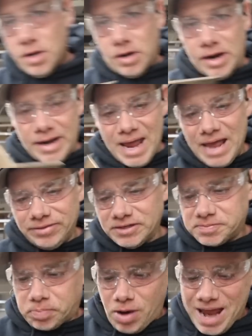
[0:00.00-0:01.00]
All right, I had
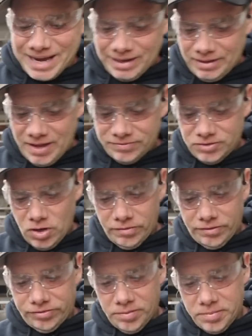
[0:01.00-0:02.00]
this bracket left
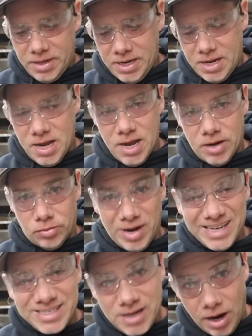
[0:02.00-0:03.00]
over from the uh,
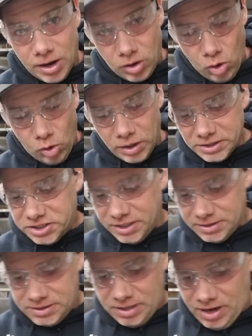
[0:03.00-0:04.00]
race car
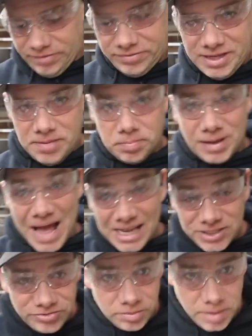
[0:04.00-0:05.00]
origins of the
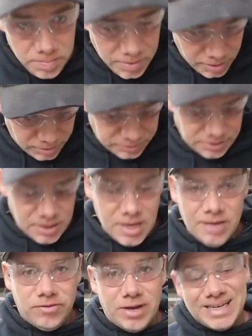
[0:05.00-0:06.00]
blasphemy build.
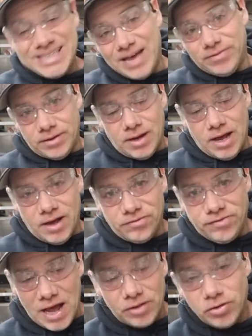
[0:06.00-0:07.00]
If you guys haven't uh,
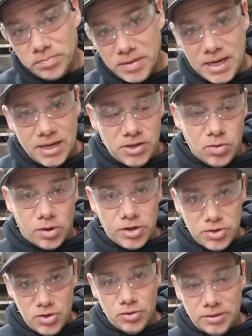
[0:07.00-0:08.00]
followed me and you are
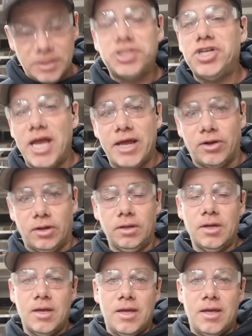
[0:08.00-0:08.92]
new to the channel,